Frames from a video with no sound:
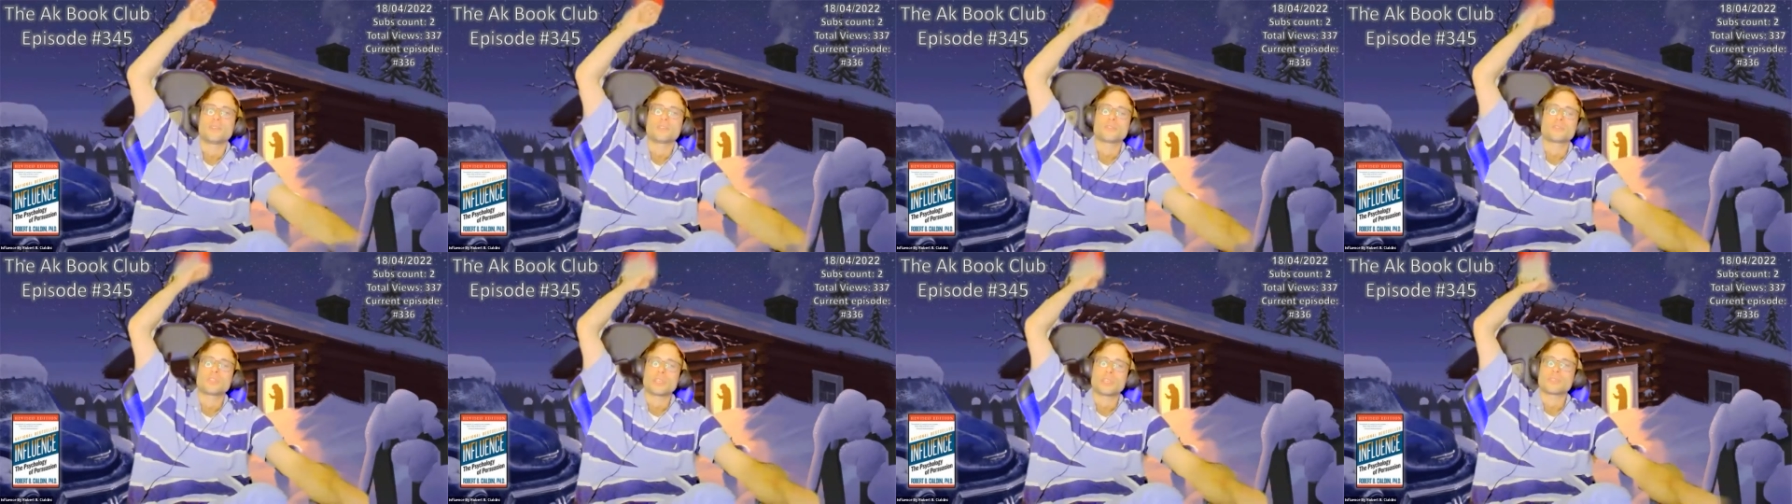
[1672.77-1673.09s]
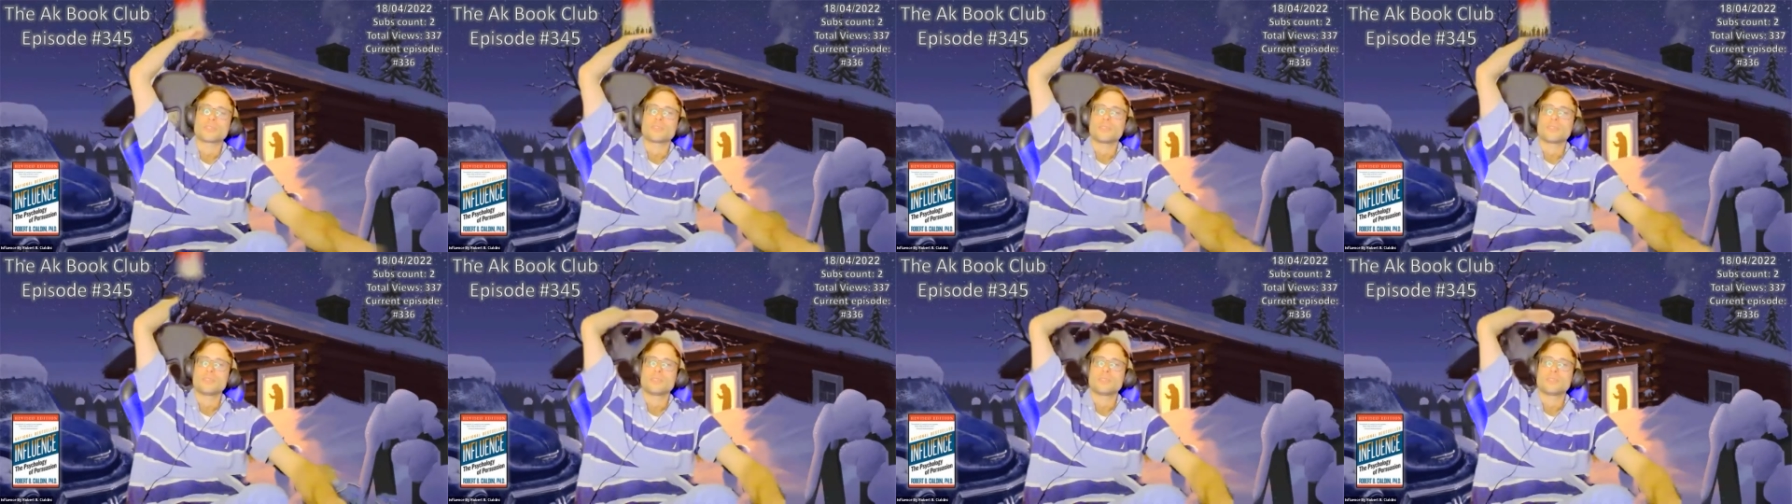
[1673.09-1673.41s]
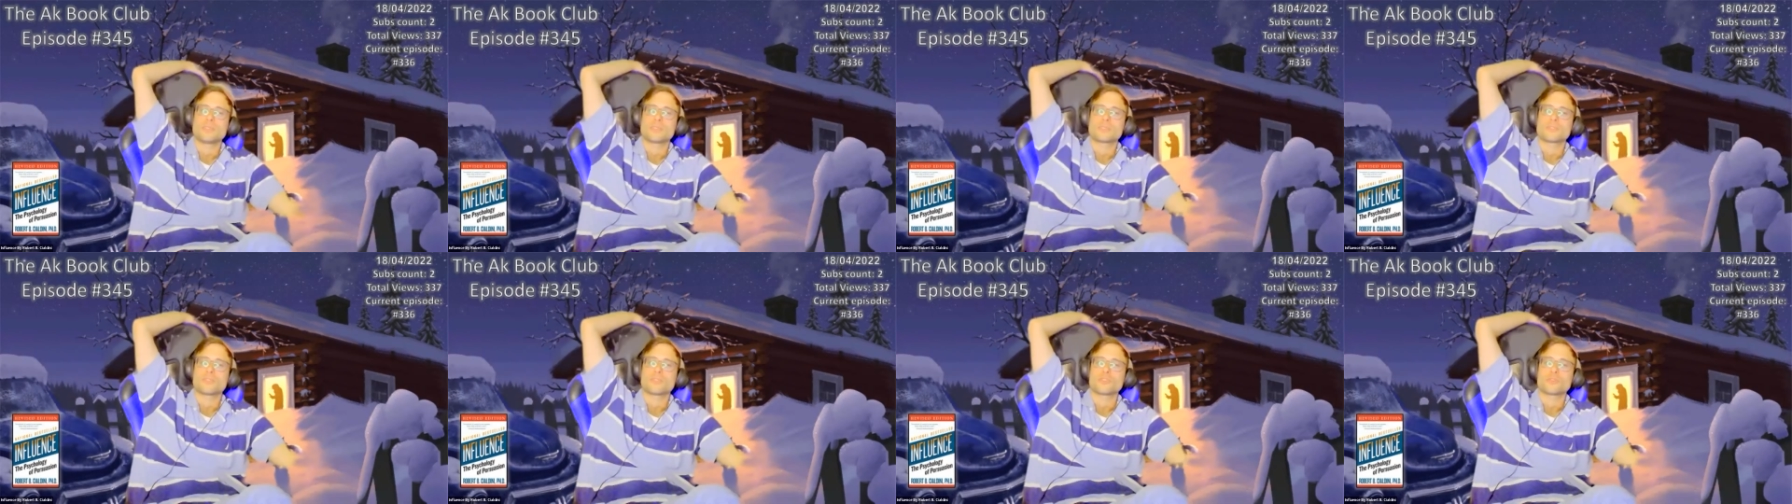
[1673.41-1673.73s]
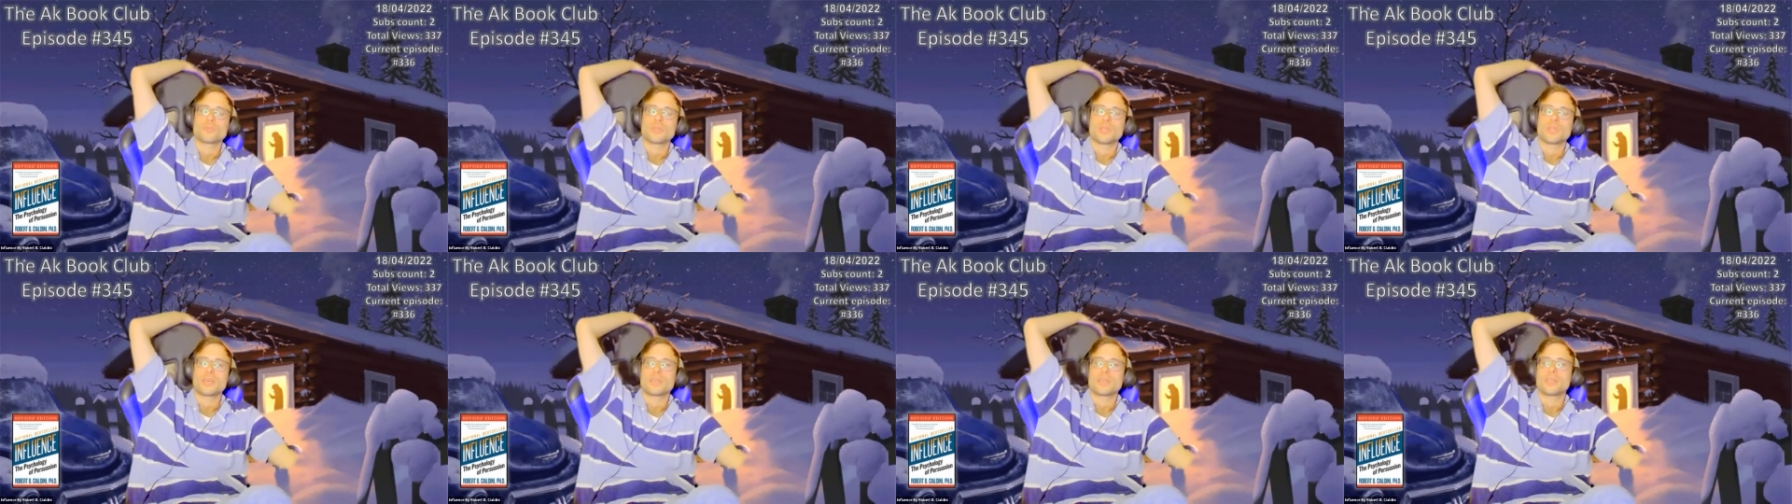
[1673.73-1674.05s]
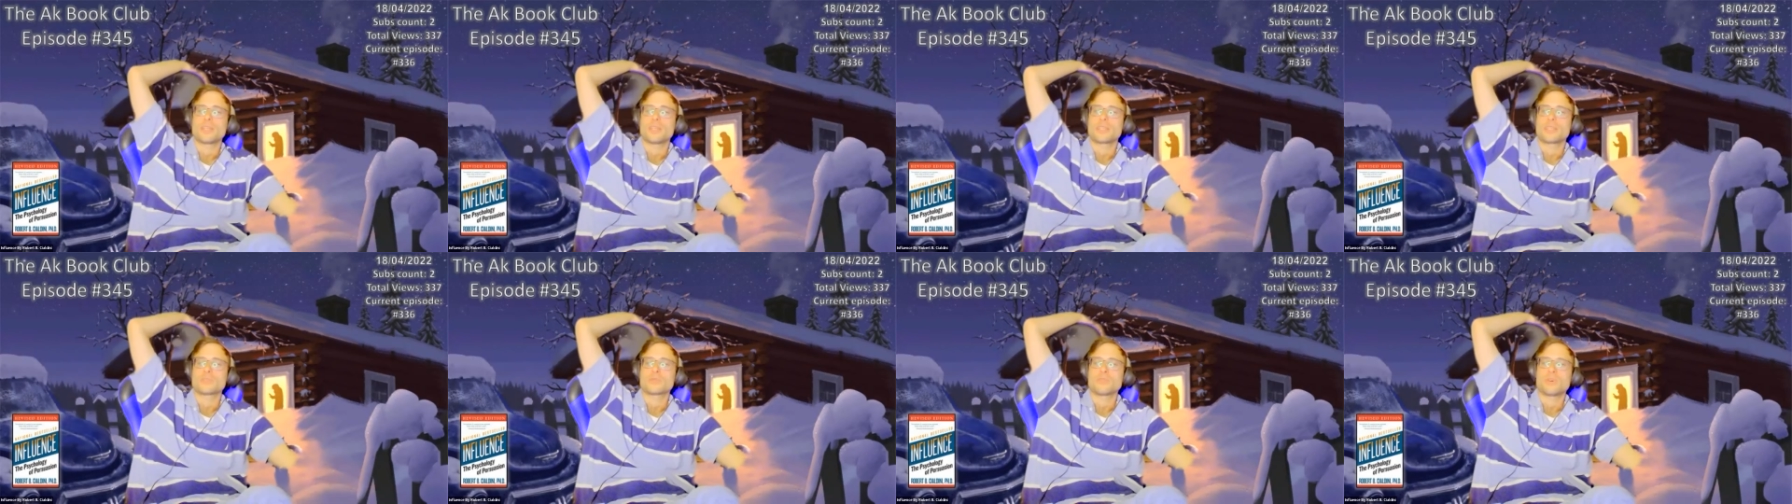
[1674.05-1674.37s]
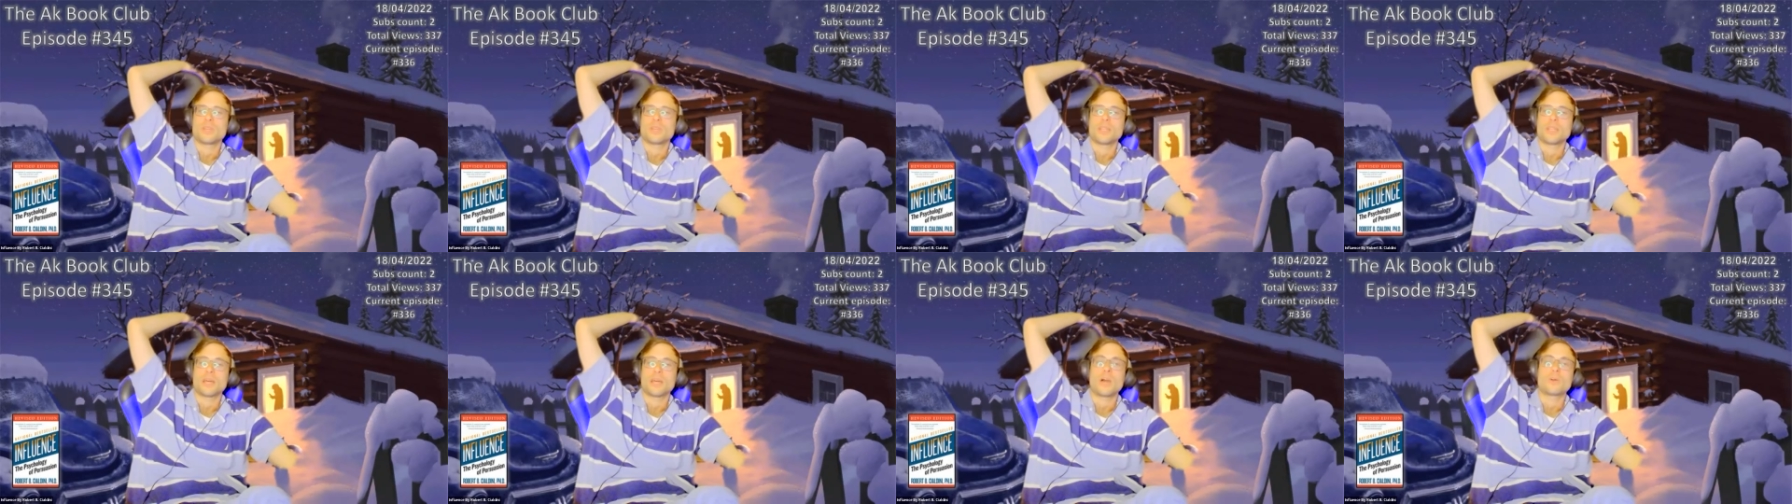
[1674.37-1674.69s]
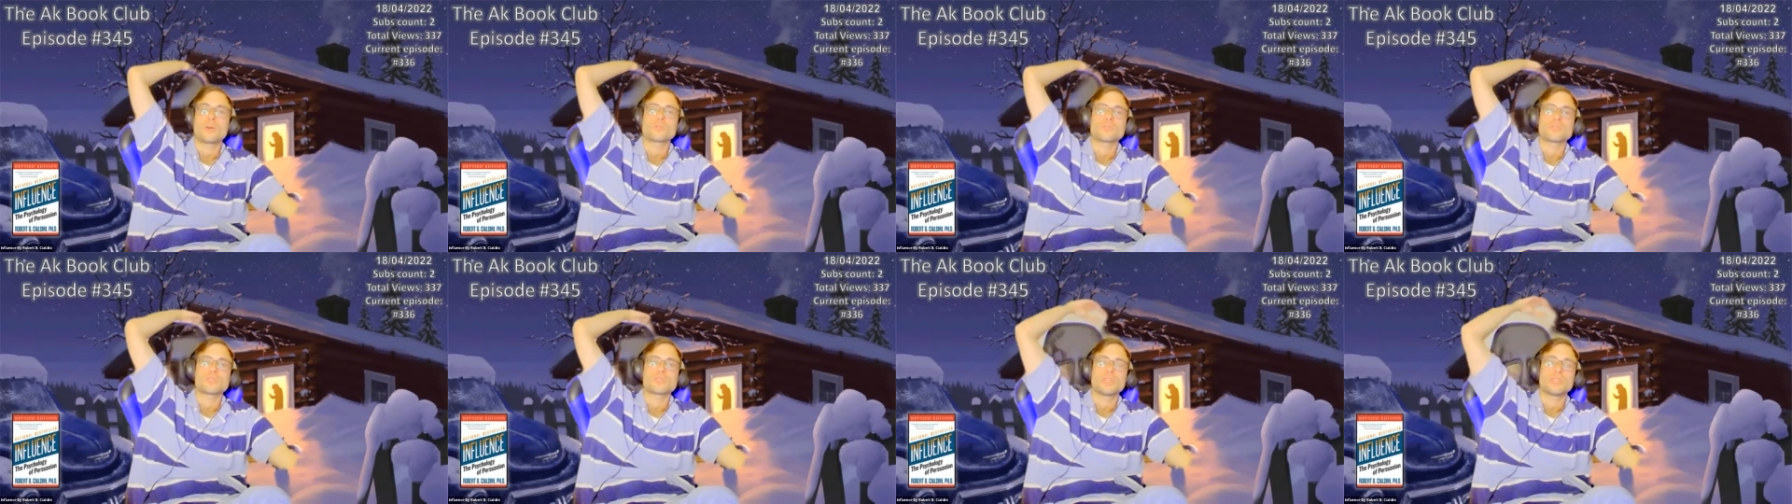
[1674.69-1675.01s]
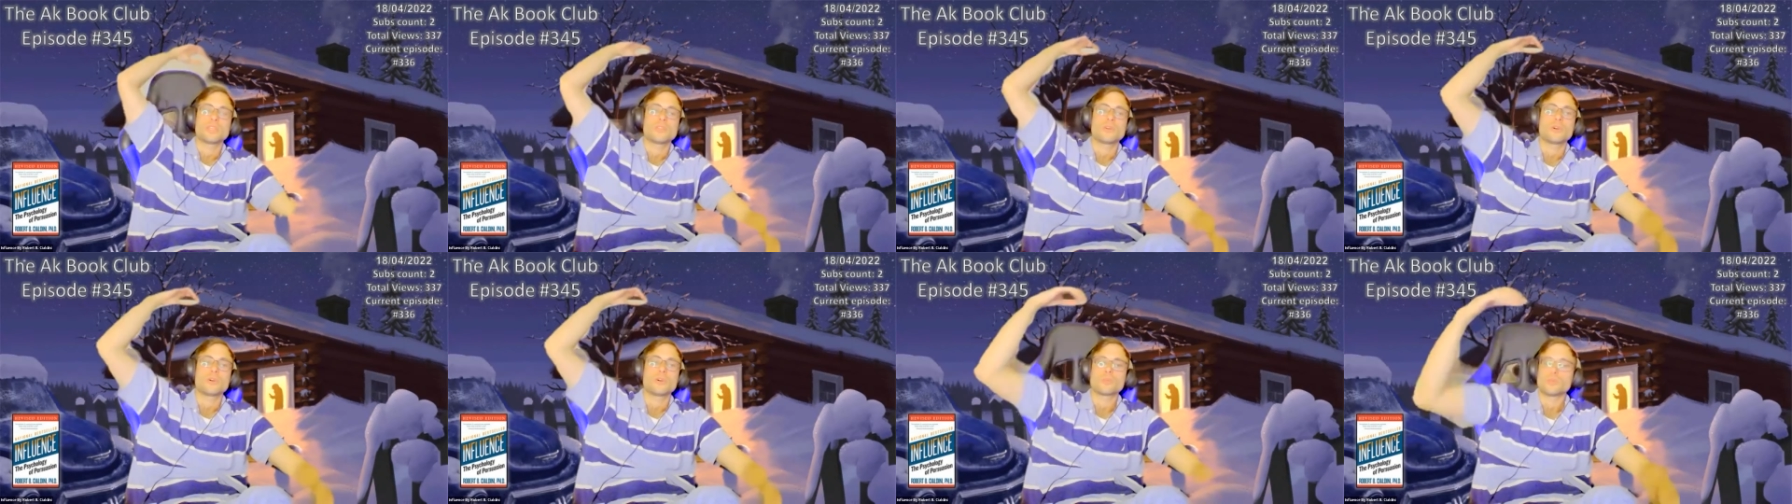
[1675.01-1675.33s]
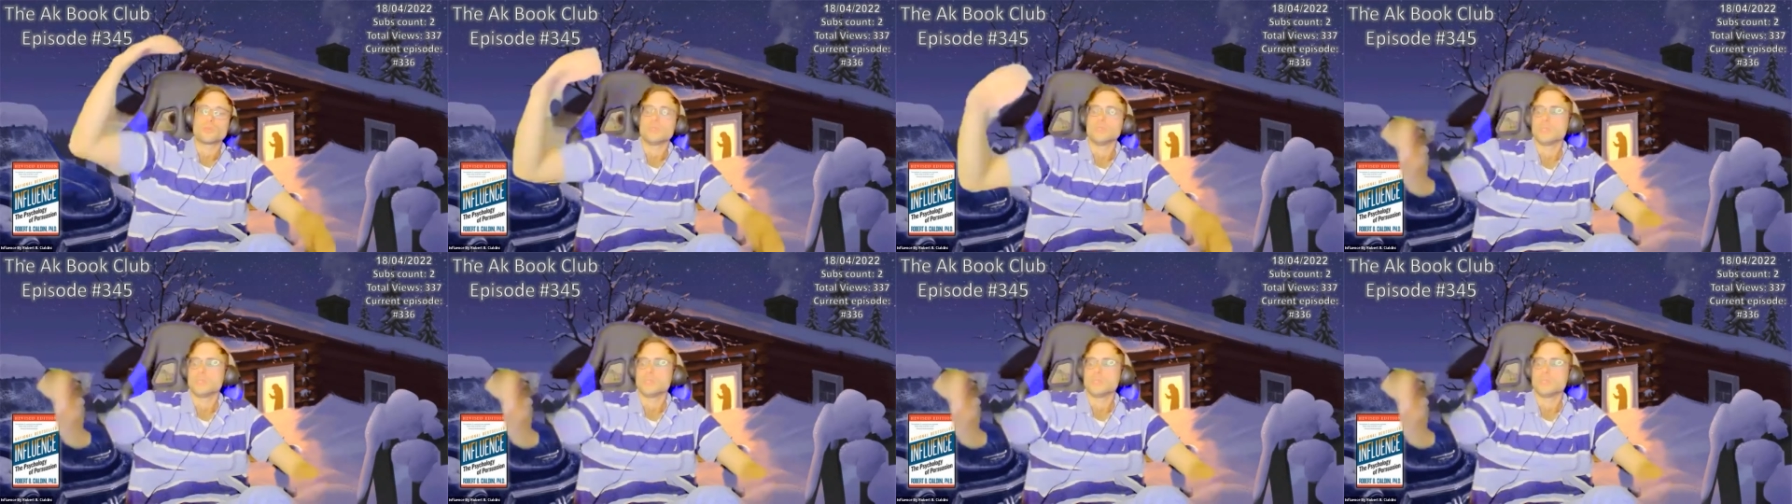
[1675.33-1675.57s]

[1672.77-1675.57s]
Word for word: title. It's going to be a really nice one. How to say no.